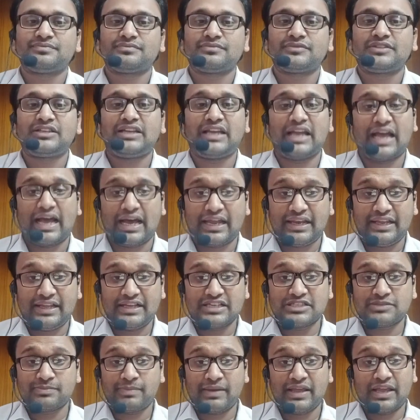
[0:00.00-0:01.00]
Canny
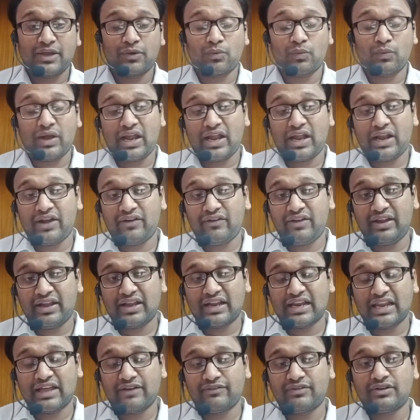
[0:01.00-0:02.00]
is being very
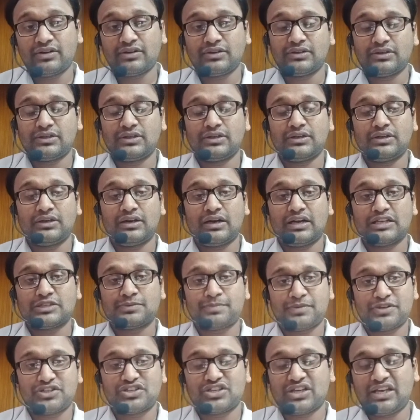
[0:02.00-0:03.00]
clever.
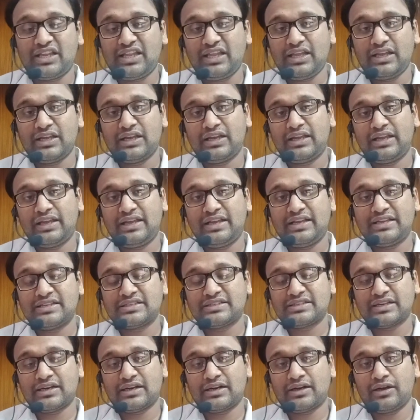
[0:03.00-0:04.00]
Especially, he
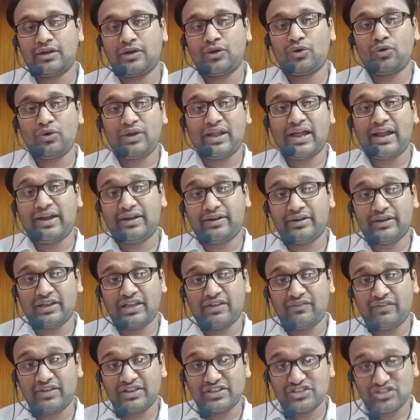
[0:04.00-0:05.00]
is good at
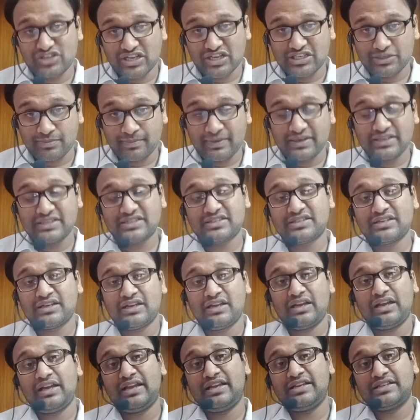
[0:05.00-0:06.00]
giving judgments.
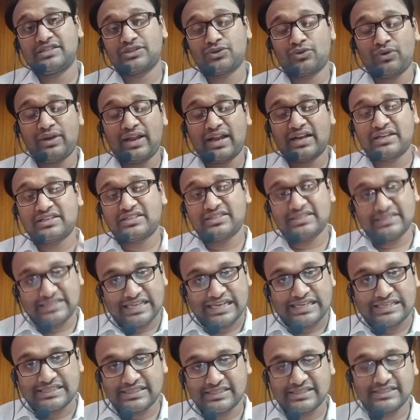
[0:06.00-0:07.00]
He is good at
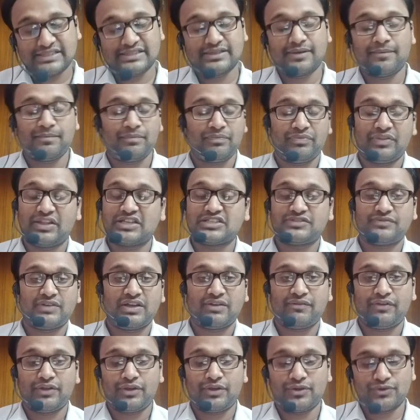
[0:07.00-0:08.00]
sense. That's
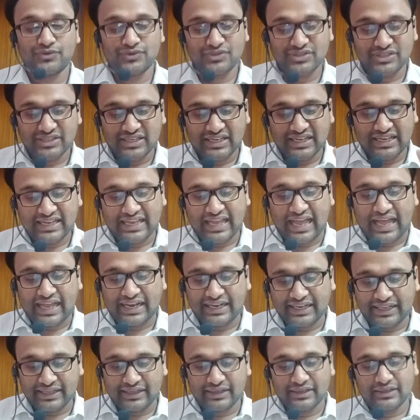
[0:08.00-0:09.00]
where we use
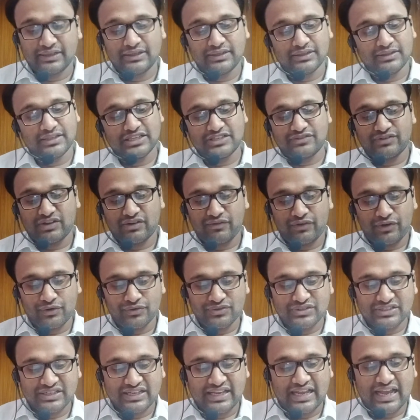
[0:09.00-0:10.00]
Canny. That's where we
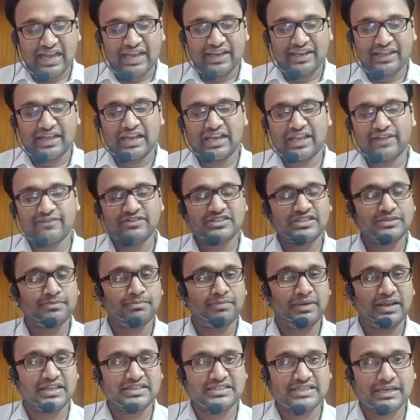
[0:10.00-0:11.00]
use Canny. I'll give a
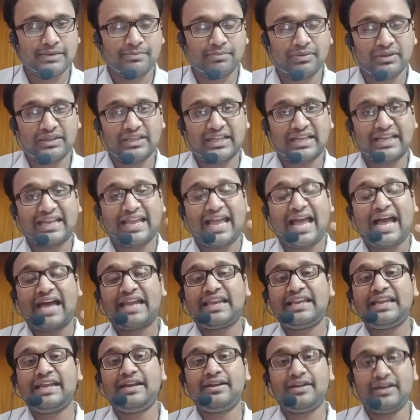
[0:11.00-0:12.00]
simple example. The
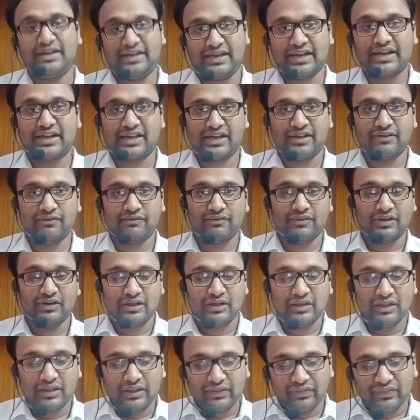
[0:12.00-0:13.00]
Canny detective.
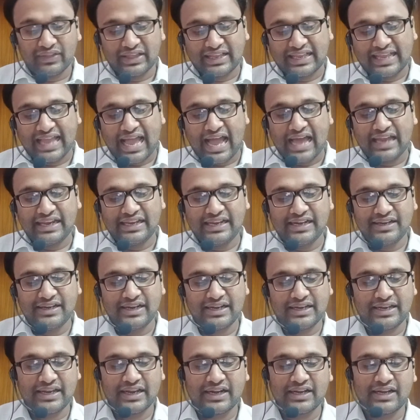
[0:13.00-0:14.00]
The Canny
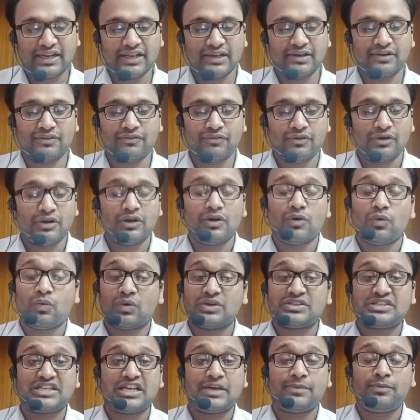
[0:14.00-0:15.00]
detective
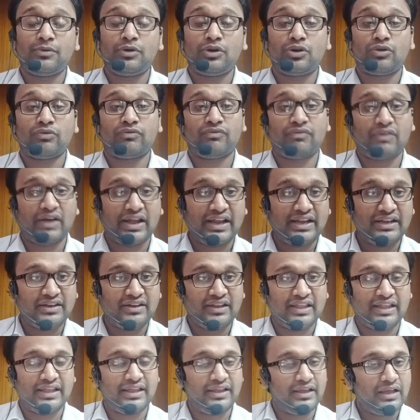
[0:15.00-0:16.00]
was able to find
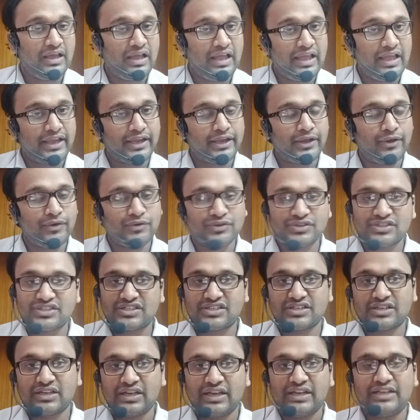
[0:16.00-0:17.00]
the
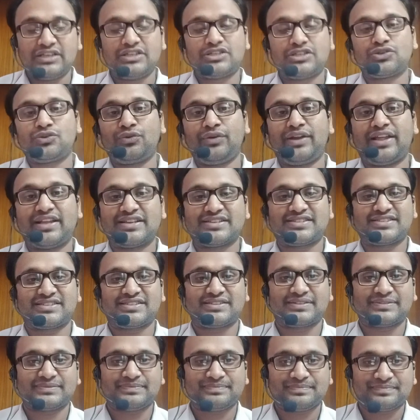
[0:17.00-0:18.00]
accused in 2
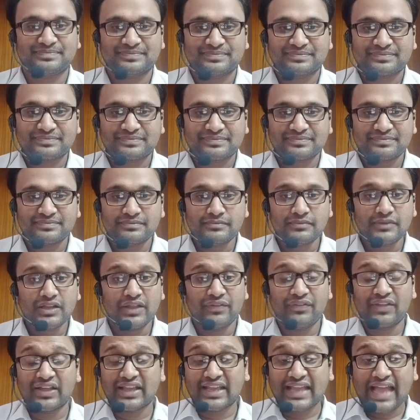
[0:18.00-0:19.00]
days.
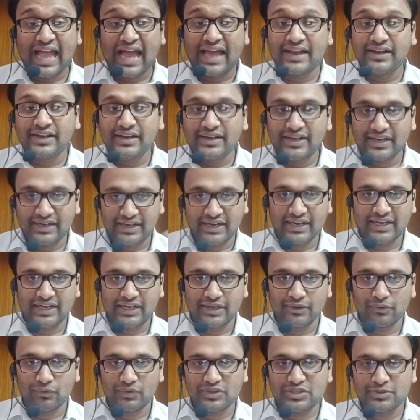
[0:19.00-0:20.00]
The canny
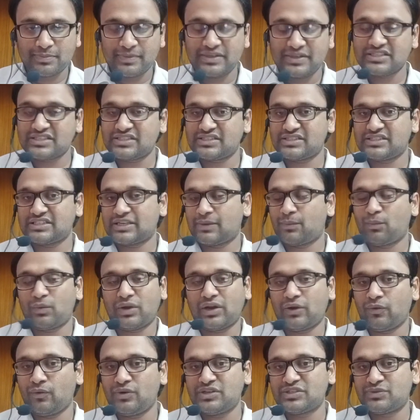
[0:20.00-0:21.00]
detective, which means
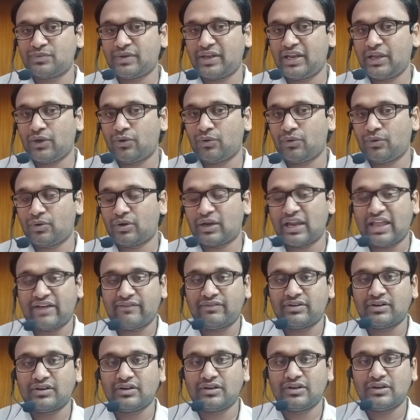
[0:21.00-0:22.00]
someone who is very
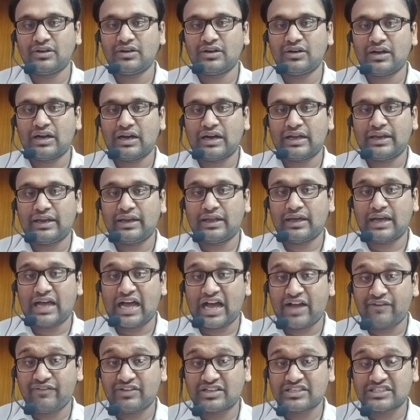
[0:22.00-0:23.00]
clever and
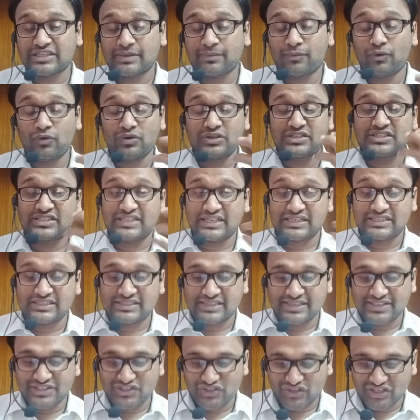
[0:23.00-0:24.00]
having some good sense
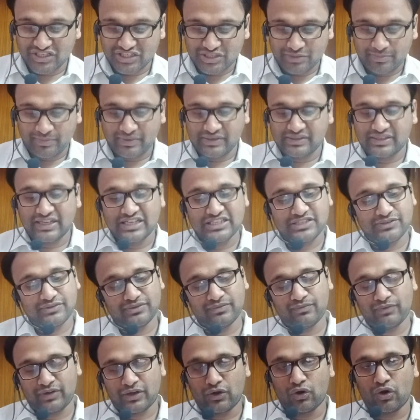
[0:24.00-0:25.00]
and judgment.
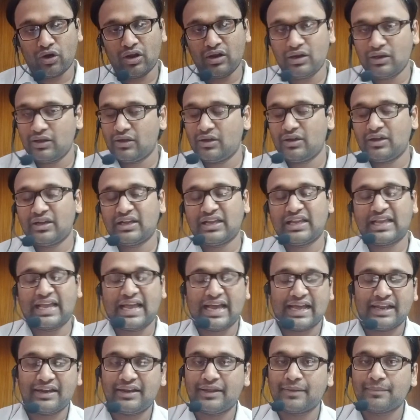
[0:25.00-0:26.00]
That's we call
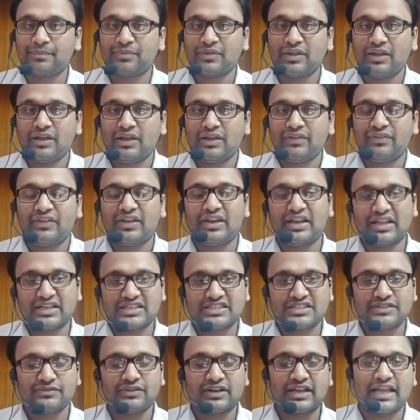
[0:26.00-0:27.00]
canny. The
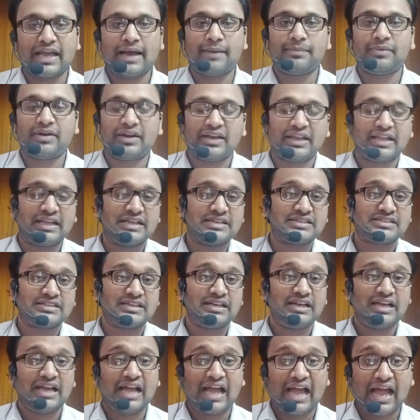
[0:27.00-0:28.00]
next vocabulary is
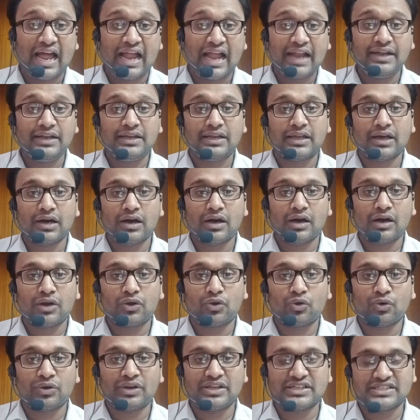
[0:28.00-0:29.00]

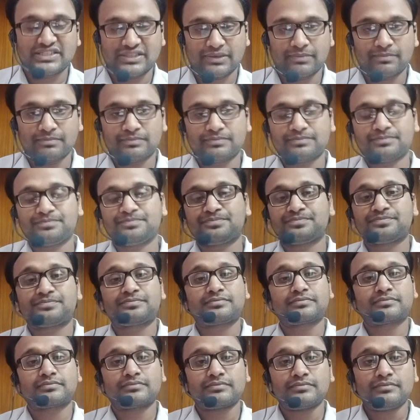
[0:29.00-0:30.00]
antagonism.
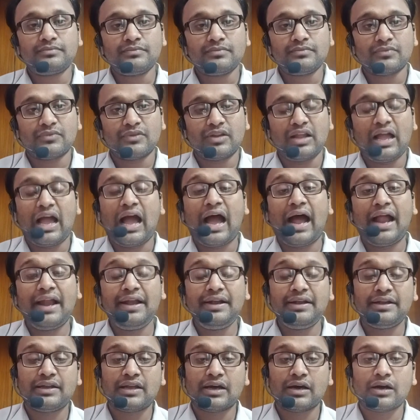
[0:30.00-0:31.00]

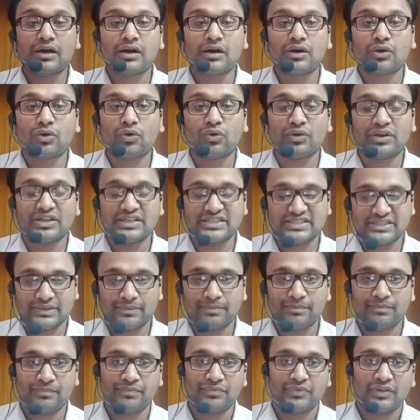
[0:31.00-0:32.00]

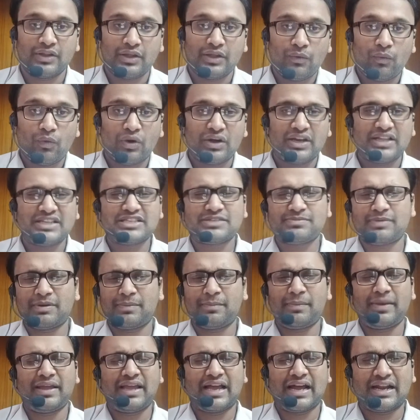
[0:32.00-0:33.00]
Antagonism. What is
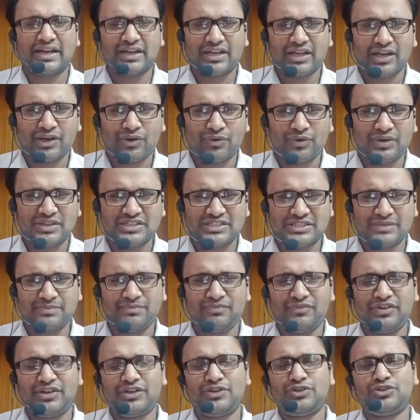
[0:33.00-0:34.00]
meant by antagonism?
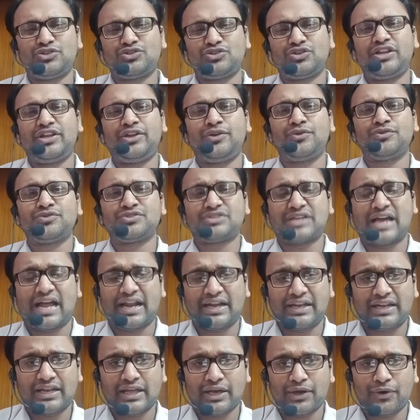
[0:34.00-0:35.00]
We usually use
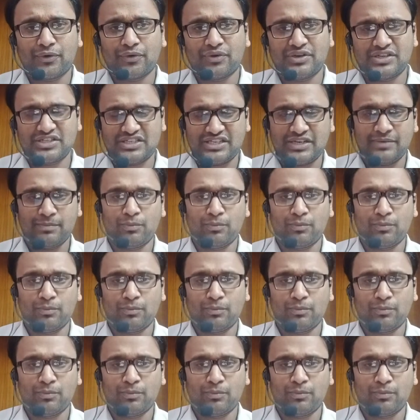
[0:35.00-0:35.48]
antagonist.